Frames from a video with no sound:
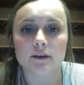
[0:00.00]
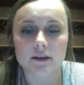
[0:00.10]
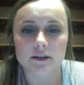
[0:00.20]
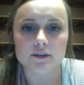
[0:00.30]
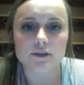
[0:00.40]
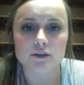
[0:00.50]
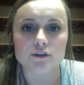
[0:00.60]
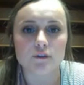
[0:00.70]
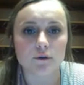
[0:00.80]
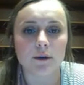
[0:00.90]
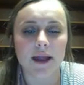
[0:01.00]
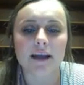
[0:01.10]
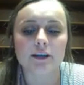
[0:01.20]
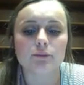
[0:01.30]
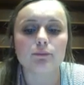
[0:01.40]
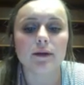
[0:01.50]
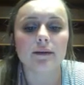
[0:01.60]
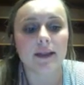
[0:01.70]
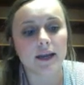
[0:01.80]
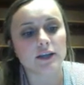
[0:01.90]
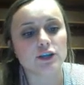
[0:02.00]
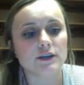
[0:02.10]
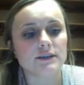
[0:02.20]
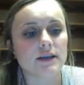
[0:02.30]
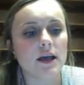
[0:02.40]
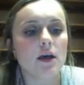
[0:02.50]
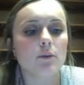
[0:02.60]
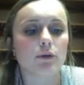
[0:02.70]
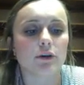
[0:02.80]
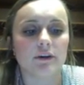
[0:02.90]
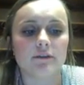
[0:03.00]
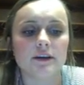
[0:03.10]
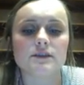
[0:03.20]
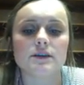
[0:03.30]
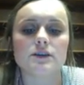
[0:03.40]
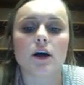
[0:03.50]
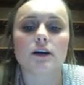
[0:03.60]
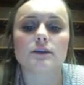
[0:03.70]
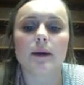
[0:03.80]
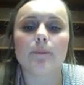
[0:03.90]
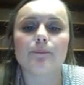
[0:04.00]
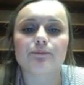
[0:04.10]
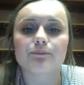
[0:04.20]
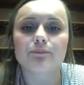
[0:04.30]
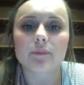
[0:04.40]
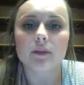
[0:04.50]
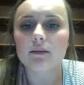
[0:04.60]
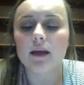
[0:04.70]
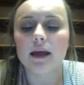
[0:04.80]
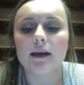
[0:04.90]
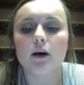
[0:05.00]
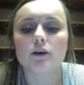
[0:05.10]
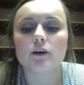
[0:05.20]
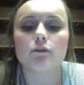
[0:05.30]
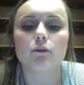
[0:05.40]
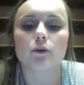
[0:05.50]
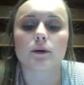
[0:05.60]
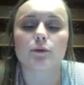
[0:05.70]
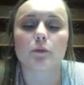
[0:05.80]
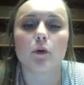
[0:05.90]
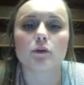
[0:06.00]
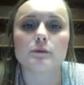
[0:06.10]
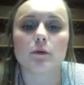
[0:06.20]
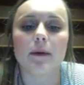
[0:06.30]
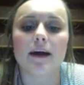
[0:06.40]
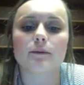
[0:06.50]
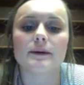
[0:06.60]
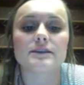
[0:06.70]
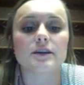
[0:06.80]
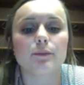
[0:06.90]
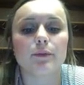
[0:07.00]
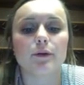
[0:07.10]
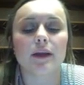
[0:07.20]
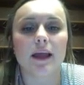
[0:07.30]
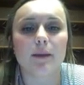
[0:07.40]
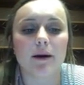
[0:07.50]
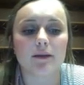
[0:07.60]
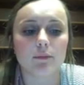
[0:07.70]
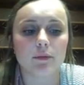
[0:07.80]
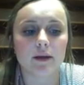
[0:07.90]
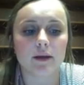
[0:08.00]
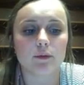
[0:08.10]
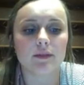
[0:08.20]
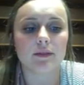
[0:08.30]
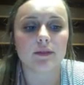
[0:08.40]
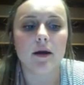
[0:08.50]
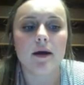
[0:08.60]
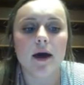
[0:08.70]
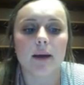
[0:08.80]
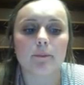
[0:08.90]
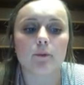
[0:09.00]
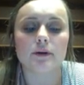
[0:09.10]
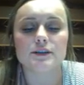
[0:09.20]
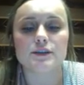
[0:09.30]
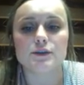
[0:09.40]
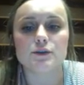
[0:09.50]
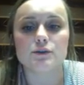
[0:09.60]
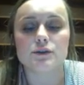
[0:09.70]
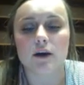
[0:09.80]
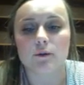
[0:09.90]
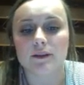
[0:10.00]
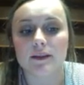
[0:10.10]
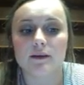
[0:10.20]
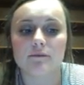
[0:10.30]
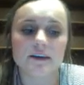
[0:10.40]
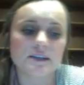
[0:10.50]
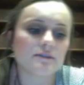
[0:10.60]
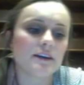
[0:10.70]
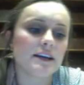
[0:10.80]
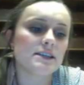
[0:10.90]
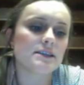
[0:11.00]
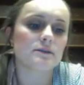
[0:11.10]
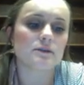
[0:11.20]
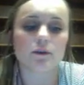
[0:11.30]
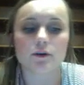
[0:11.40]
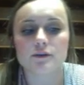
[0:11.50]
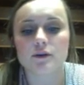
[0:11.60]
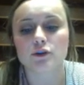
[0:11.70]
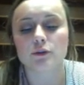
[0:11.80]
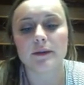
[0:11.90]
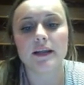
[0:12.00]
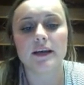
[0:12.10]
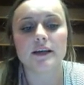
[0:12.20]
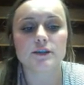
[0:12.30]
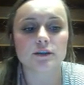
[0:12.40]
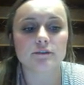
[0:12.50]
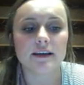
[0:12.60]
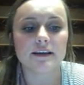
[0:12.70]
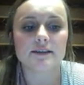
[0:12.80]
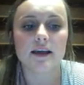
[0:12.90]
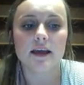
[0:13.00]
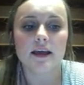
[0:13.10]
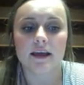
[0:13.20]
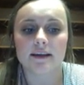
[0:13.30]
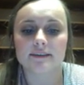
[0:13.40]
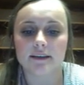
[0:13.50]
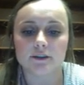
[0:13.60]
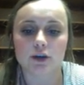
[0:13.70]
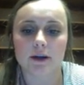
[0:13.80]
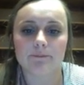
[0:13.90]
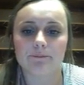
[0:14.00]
concerns through an action plan that I just previously talked about. I also formed multiple pathways to communicate about the plan with them. I'm going to talk with them face-to-face, through social media, surveys, etc.